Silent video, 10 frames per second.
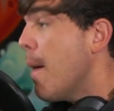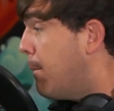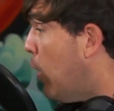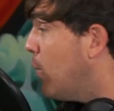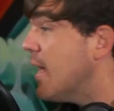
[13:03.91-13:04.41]

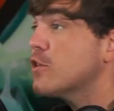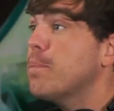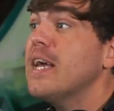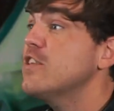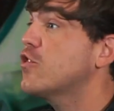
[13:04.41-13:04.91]
Bo Nix
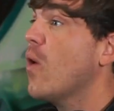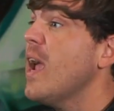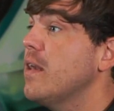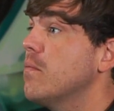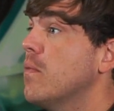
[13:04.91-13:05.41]
plays
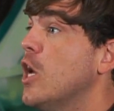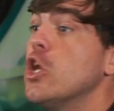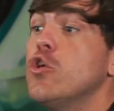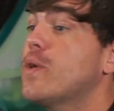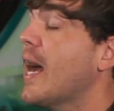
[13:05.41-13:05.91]
great.
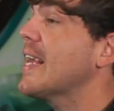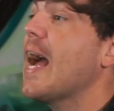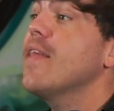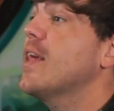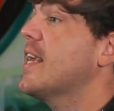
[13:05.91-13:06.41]
You got a
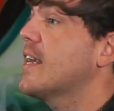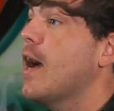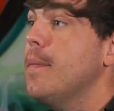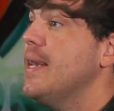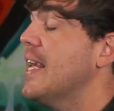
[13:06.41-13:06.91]
guy that can
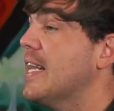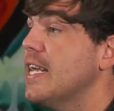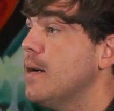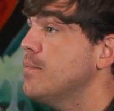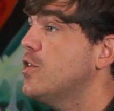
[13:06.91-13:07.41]
come in and clean
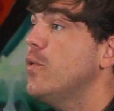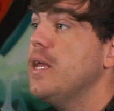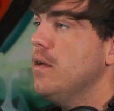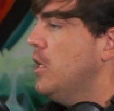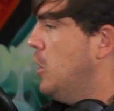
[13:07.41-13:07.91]
up
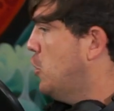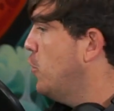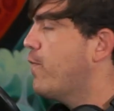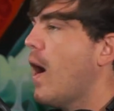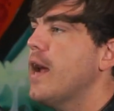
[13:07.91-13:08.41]
duty, do
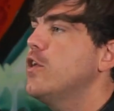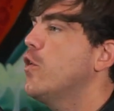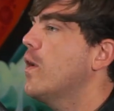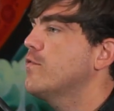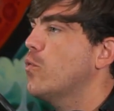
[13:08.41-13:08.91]
fine. You don't
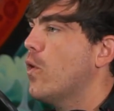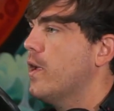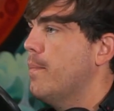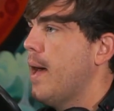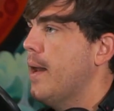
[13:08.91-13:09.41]
have to worry
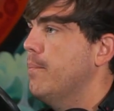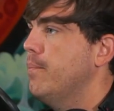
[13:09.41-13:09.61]
about him.